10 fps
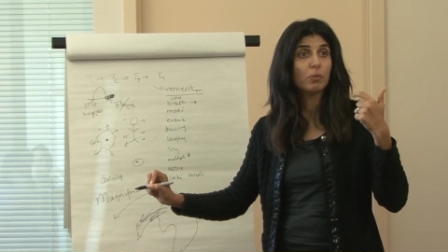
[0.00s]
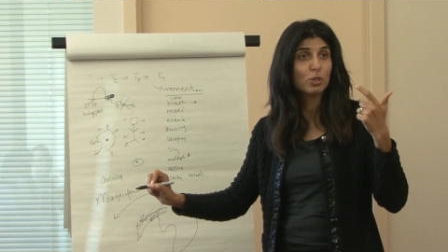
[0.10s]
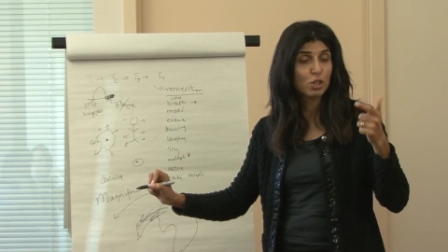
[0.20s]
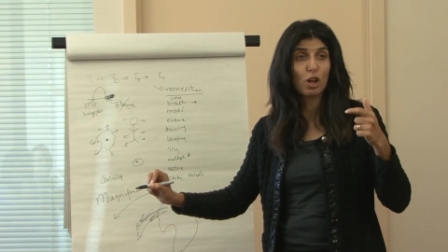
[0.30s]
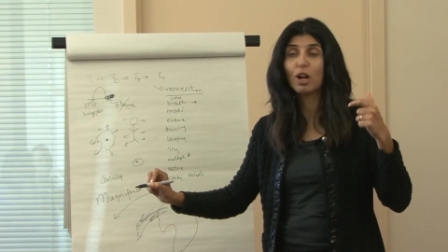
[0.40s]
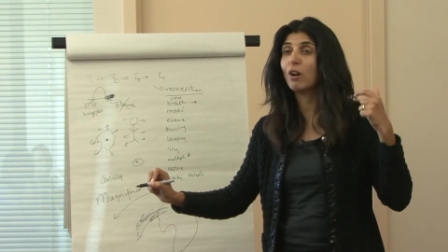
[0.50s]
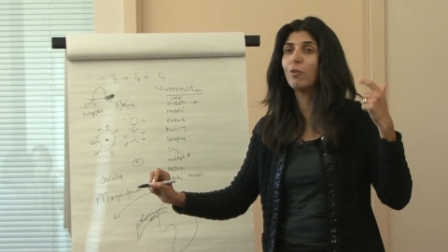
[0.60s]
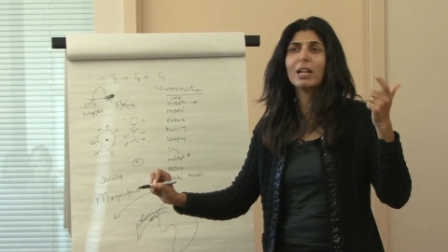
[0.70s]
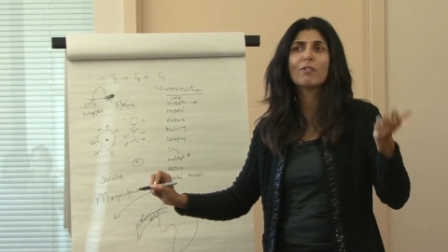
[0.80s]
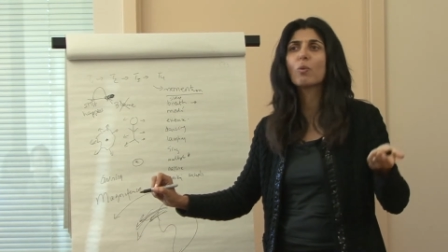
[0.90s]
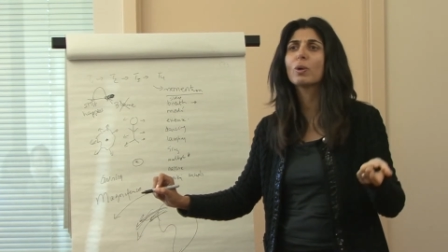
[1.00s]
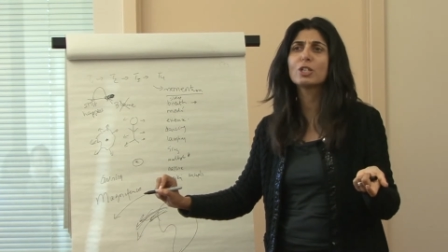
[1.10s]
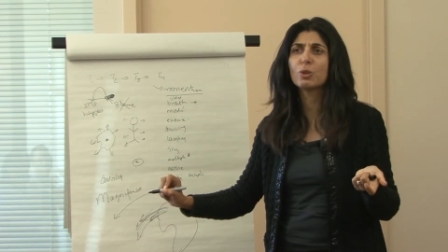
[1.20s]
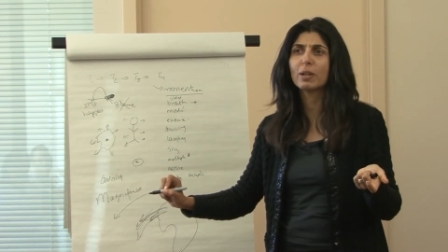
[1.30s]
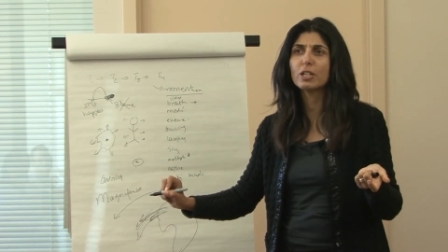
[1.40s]
resolve, whatever
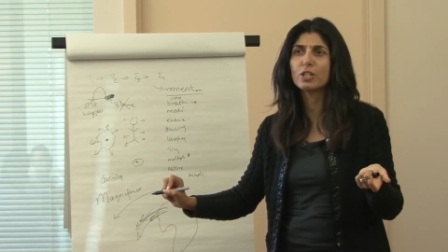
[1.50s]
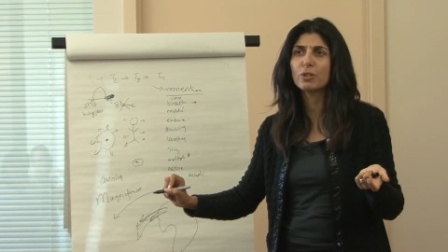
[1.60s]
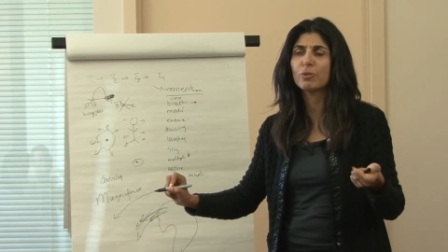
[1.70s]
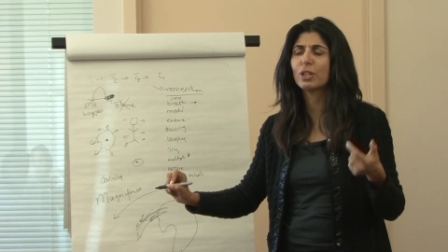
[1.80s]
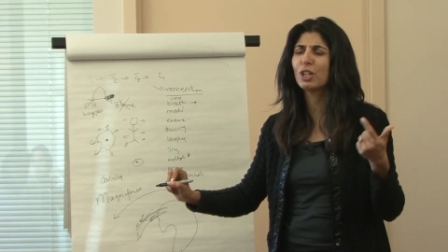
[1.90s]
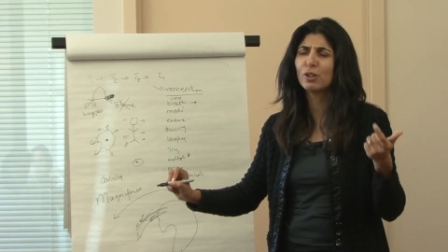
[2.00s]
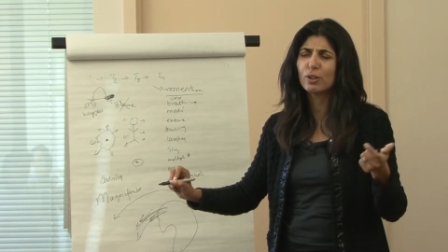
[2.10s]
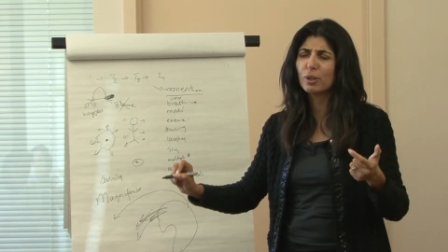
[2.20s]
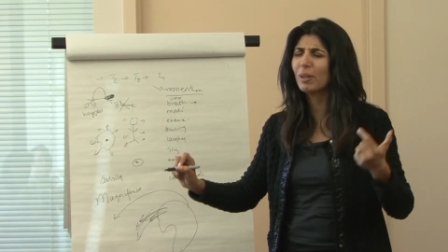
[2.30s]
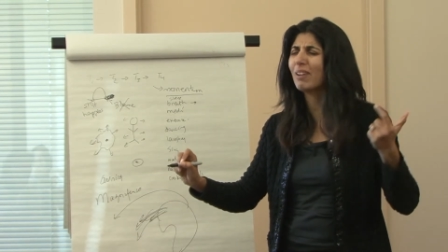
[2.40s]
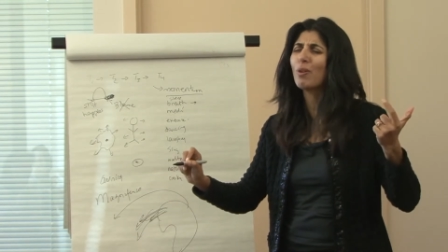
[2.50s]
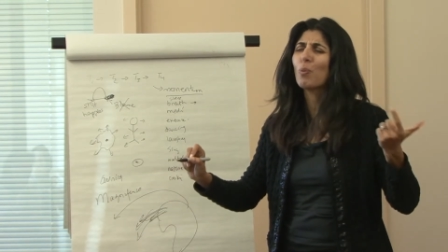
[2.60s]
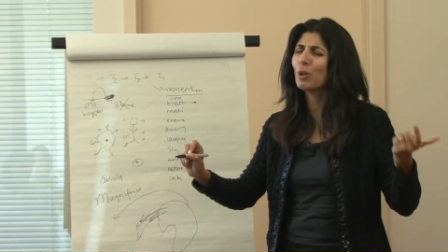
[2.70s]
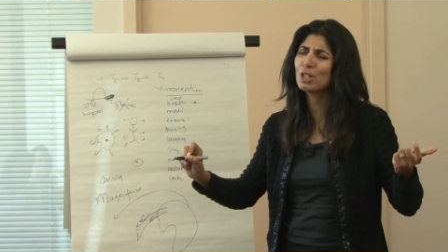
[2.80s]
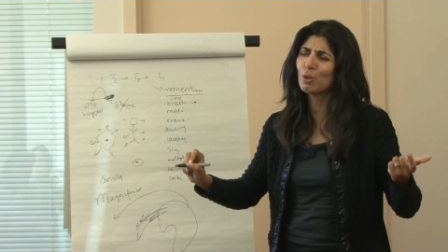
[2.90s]
word you want to do, cure, whatever
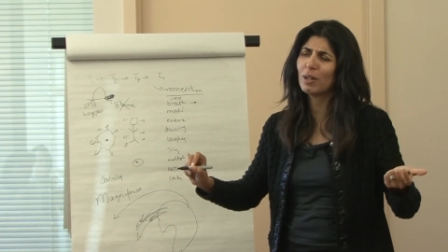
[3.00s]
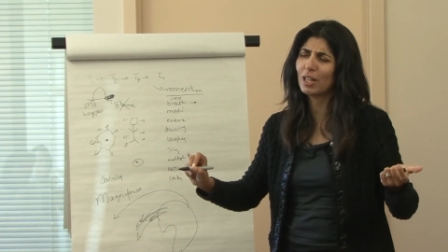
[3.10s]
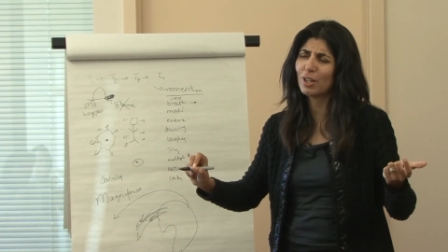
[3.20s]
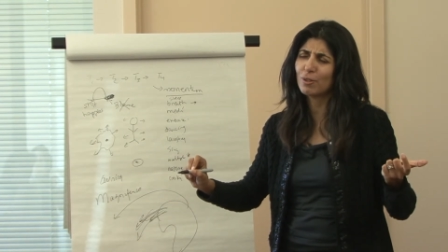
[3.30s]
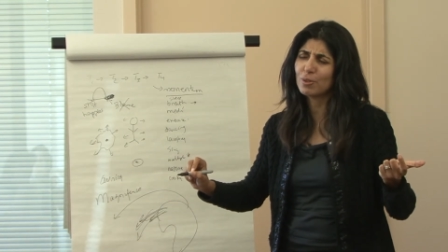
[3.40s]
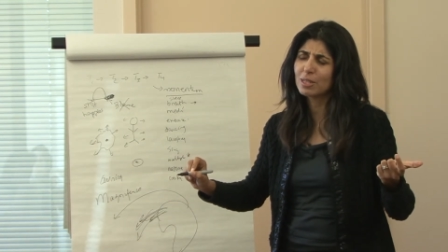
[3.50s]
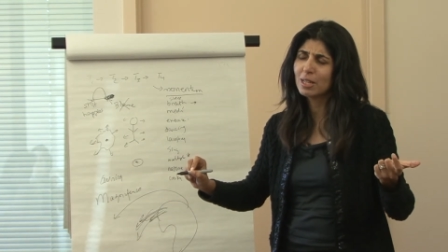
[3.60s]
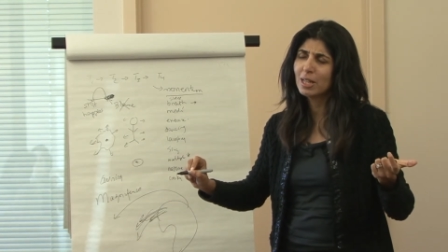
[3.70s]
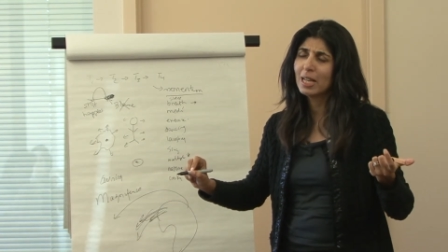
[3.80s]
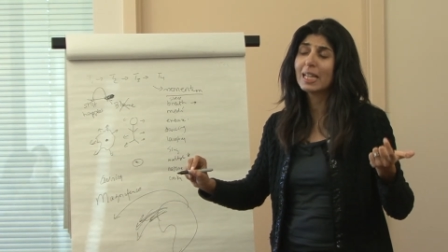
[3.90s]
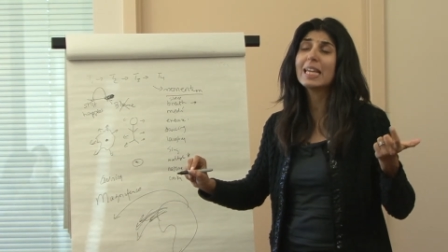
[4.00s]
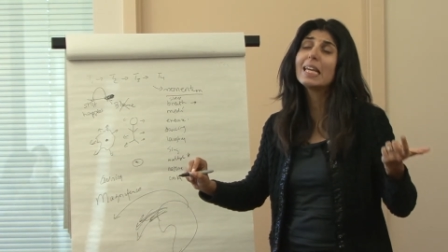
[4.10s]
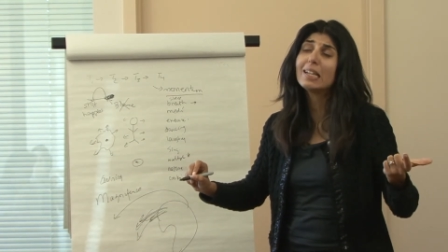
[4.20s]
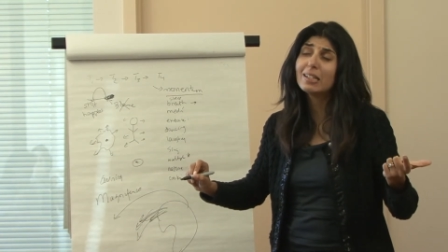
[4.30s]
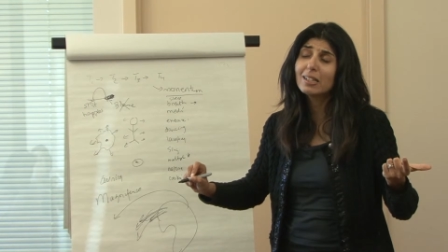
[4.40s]
word you want to use,
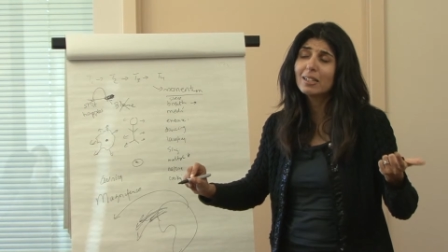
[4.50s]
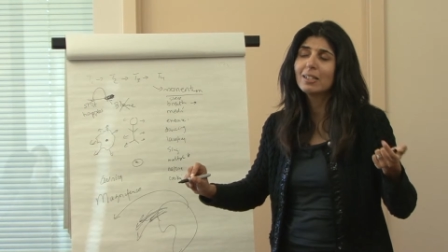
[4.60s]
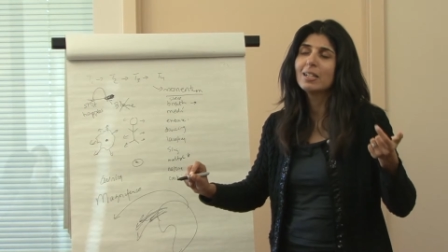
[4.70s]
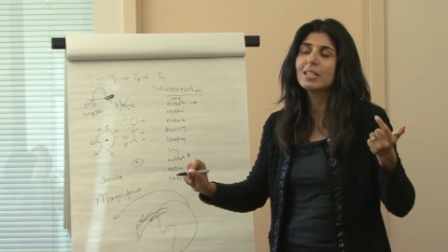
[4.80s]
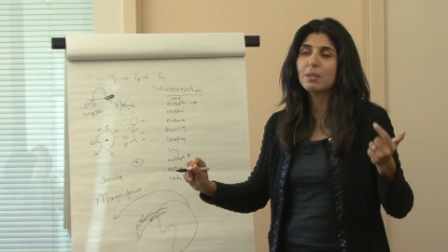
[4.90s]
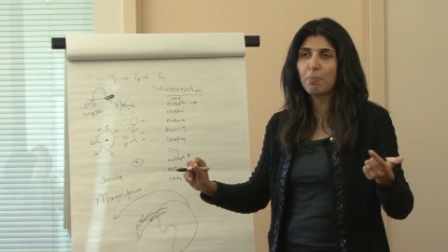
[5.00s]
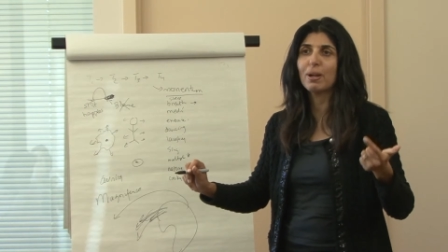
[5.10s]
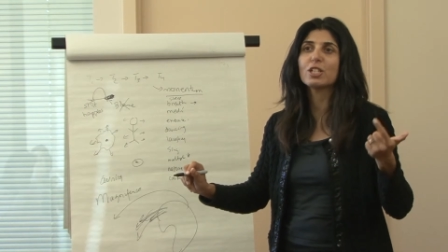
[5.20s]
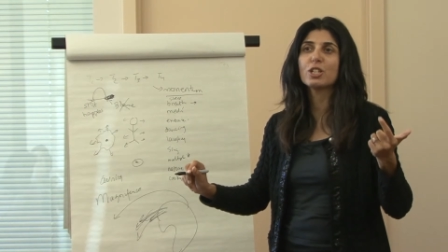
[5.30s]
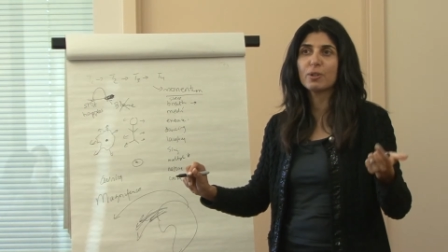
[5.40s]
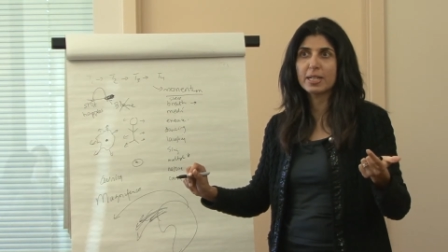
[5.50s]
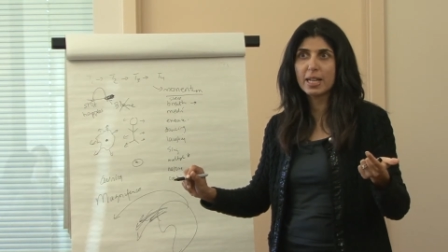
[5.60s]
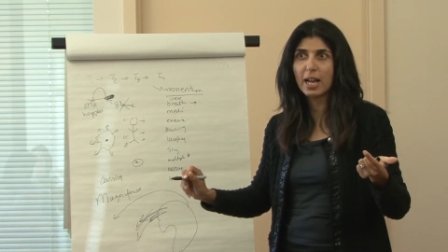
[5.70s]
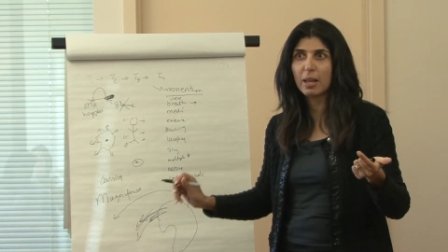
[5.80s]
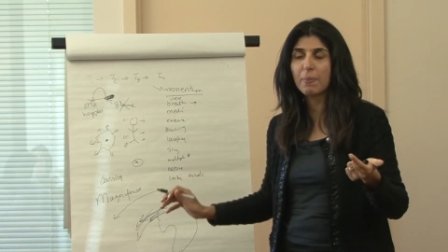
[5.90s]
heal depression or
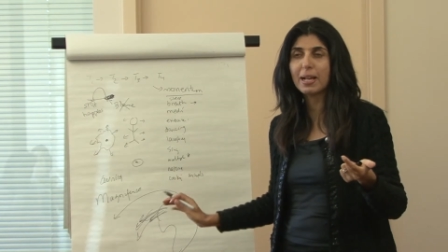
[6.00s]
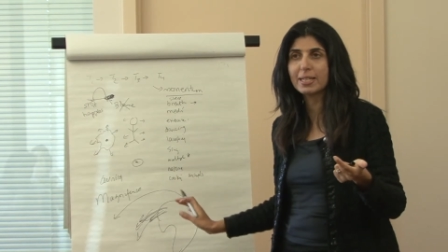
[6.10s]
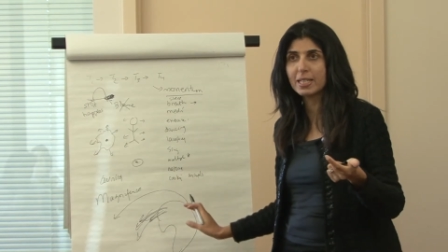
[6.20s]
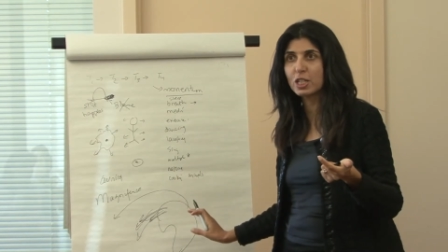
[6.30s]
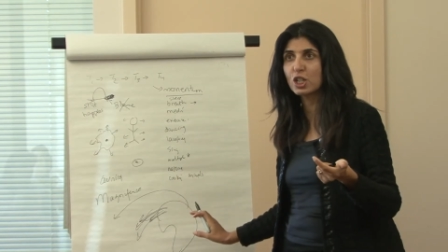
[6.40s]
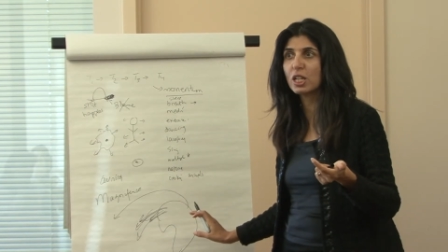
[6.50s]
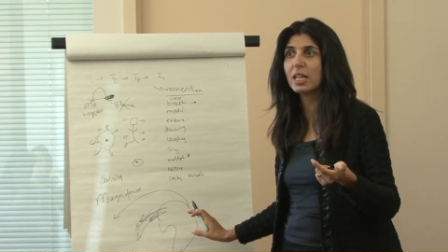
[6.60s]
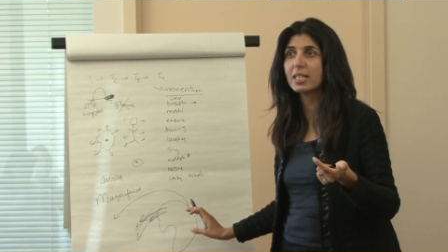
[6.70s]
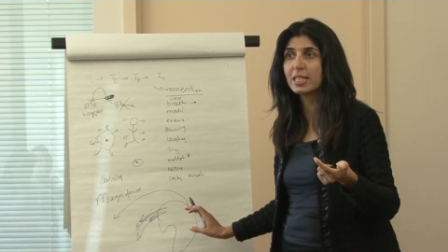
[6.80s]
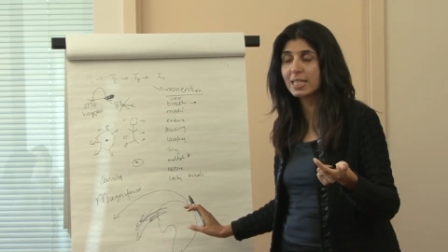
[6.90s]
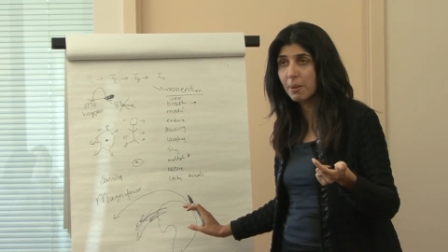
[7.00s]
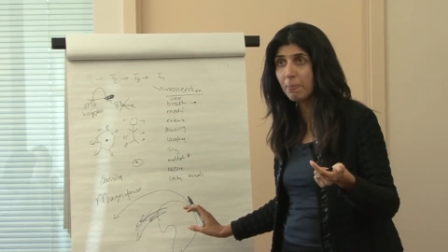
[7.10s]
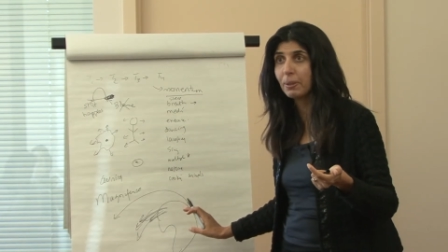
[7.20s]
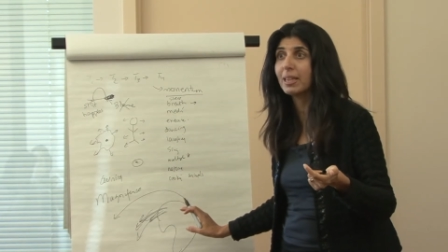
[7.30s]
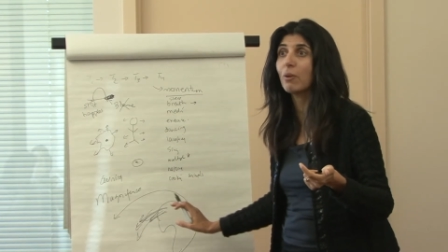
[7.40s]
anxiety because it's, it's
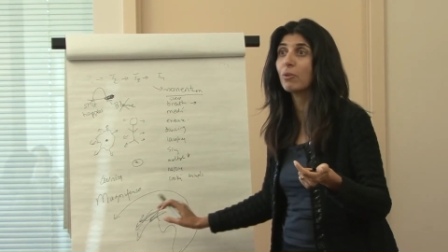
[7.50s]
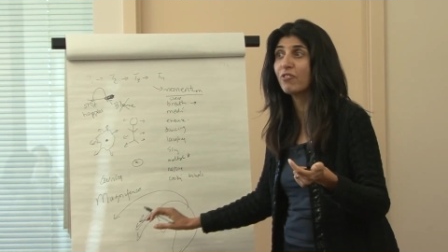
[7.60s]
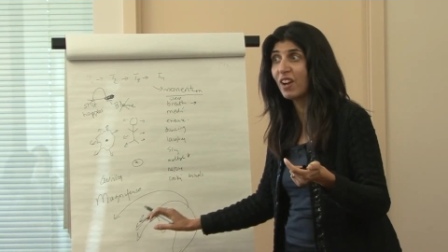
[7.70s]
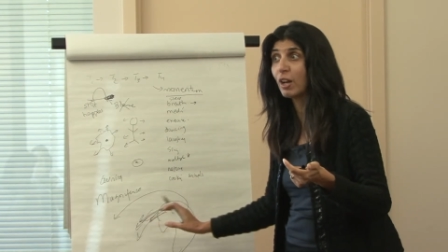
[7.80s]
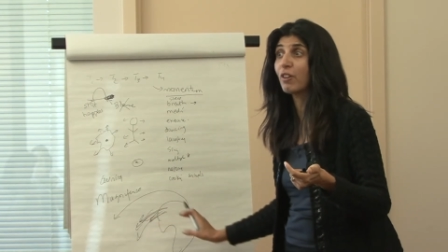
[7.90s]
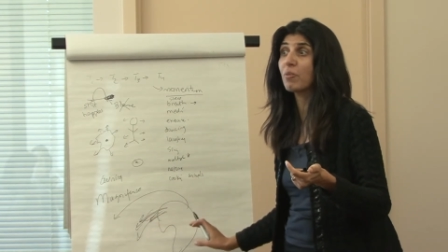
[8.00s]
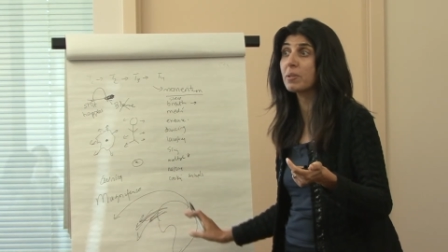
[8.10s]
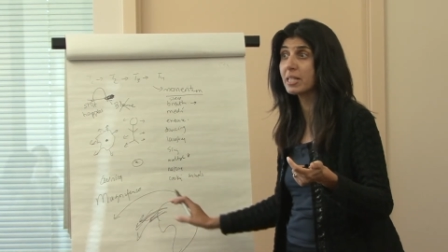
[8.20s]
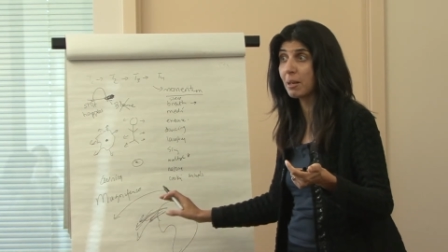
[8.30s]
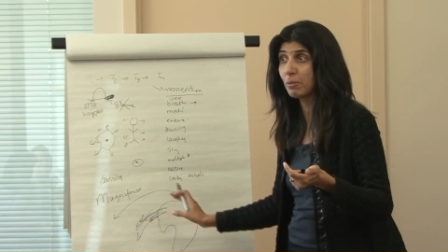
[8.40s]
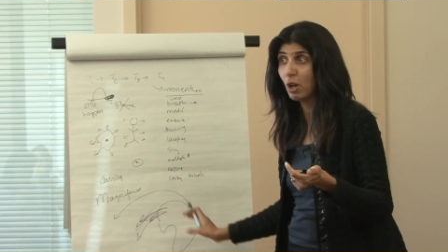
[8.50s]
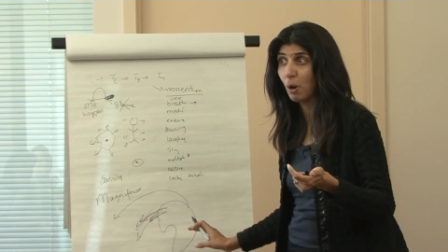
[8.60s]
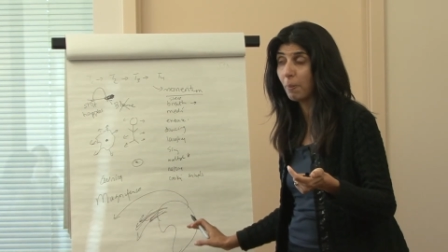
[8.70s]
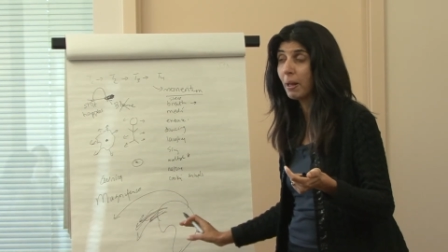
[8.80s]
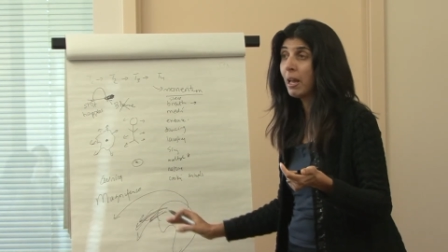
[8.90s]
simply that we're firing from the same
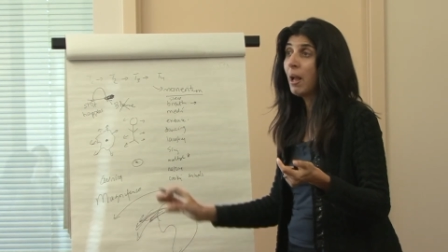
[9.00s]
lobe.